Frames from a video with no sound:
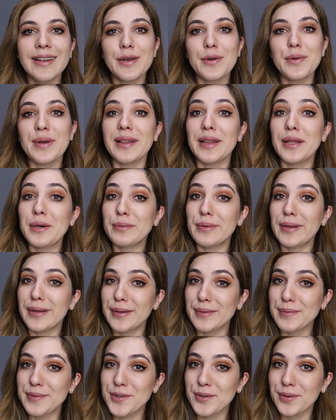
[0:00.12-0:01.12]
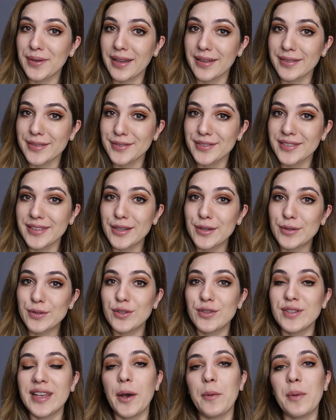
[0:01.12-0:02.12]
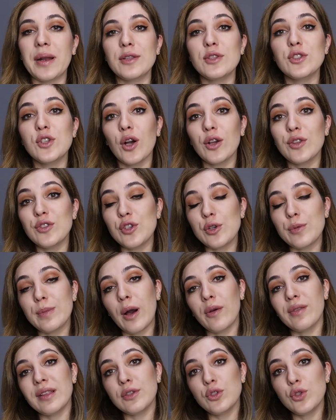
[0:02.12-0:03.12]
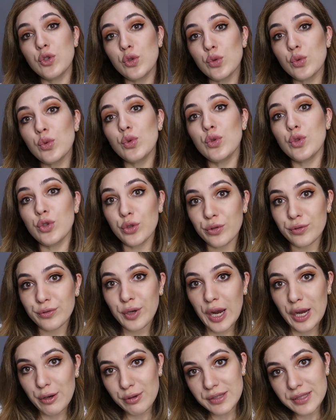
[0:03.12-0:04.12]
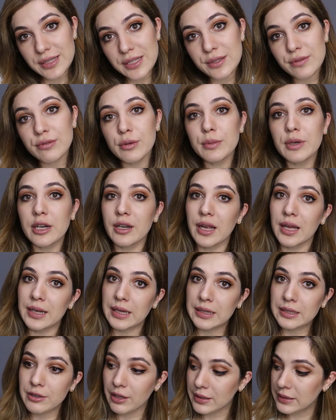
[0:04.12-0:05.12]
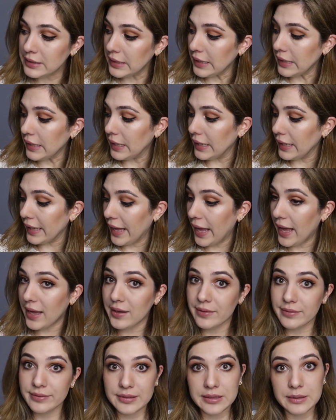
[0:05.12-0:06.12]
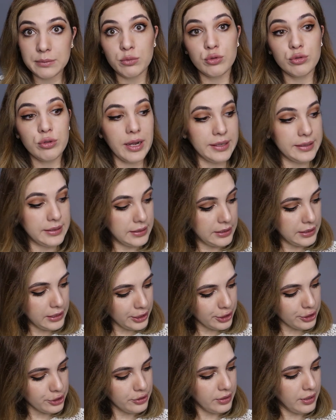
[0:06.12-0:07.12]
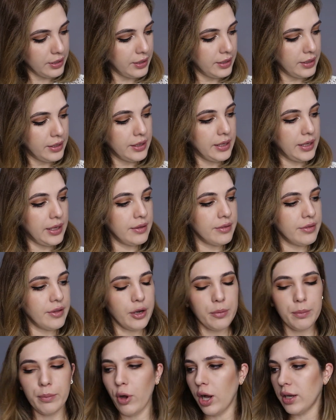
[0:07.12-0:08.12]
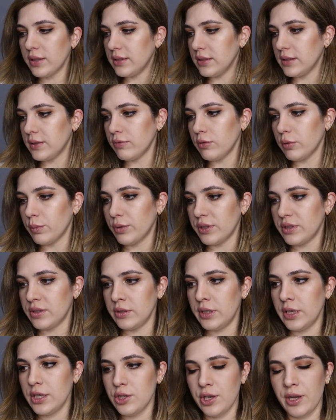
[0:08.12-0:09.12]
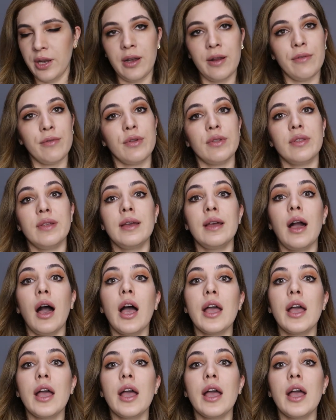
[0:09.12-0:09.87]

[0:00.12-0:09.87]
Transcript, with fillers: Hello, hello, welcome to another video. Today I want to talk to you about the two new fragrances from Ariana Grande. I have them right here in their boxes, full presentation and everything.